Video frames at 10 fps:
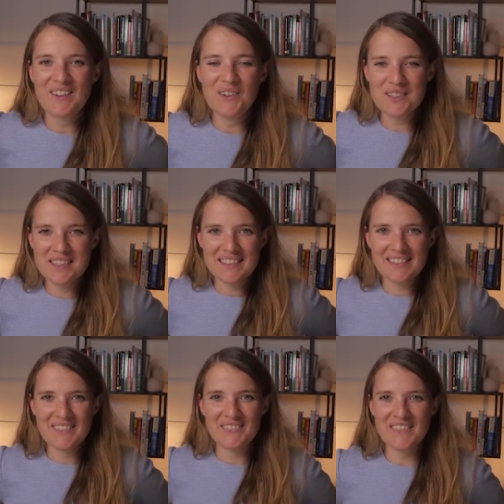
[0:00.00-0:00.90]

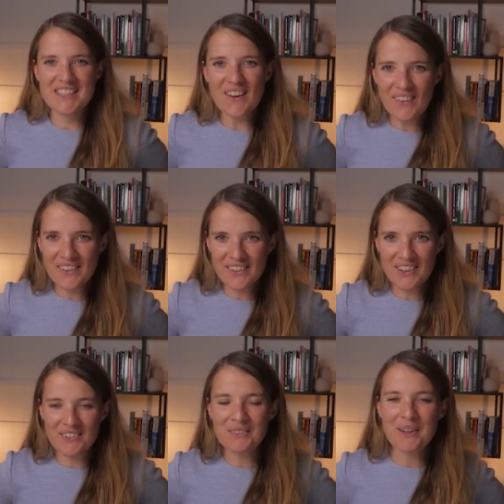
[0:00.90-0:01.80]
Awesome. So
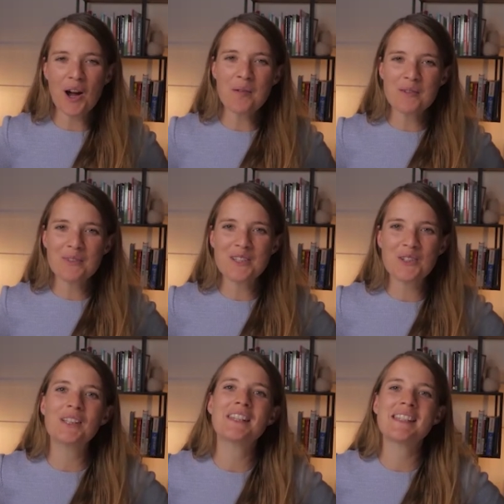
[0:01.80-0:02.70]
good. Well, we hope you've
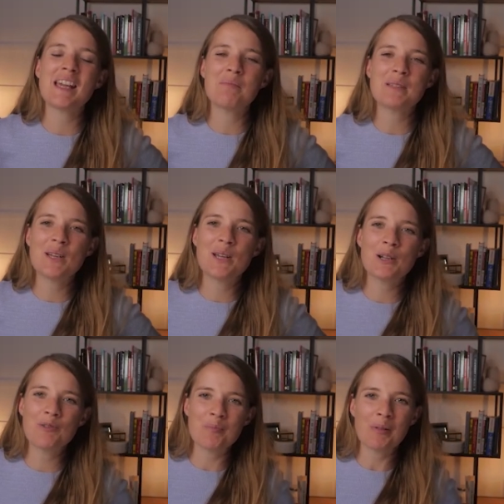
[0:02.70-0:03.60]
enjoyed this episode
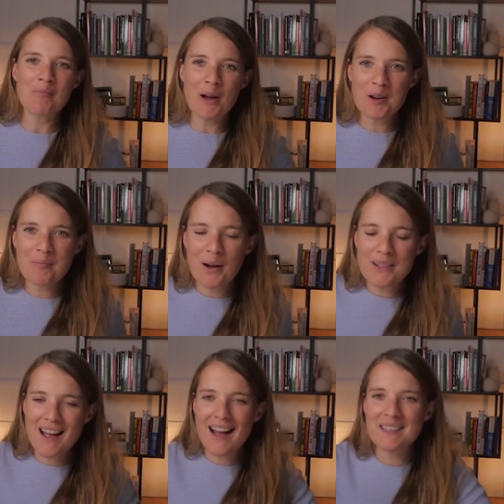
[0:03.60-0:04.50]
of the Promoted
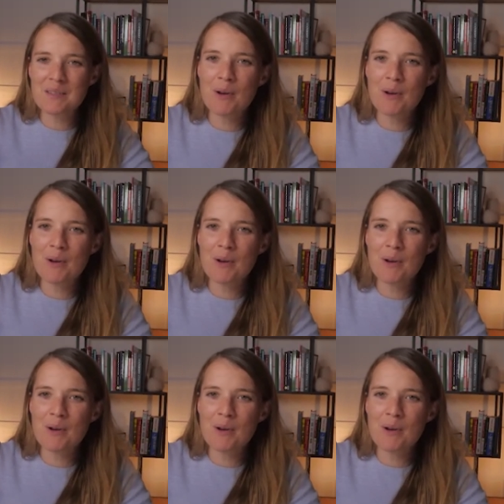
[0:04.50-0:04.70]
Podcast,